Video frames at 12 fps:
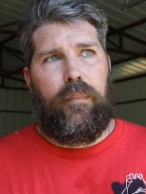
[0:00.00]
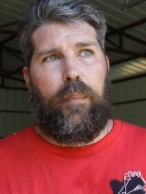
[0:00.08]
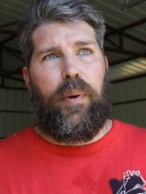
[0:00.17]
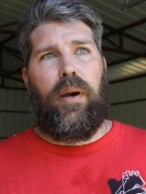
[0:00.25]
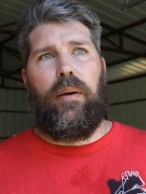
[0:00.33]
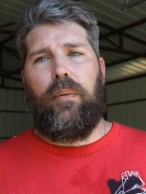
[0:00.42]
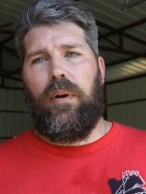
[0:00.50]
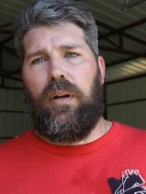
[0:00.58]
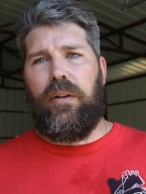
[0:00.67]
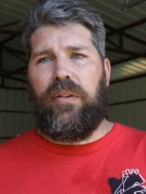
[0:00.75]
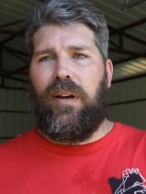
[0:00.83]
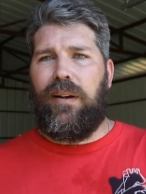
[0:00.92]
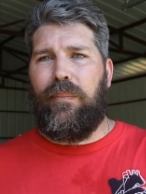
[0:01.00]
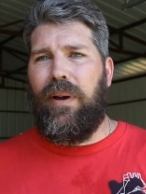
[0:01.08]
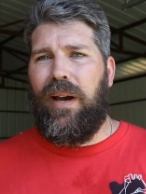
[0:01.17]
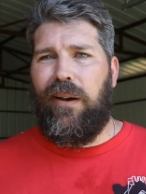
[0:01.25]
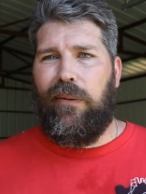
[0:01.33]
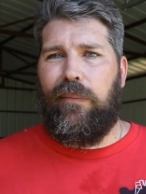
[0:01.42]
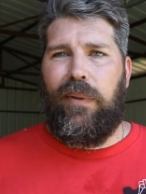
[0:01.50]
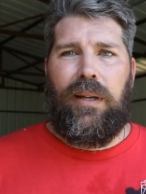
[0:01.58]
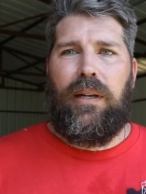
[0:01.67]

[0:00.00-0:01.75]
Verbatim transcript: But we're going to talk about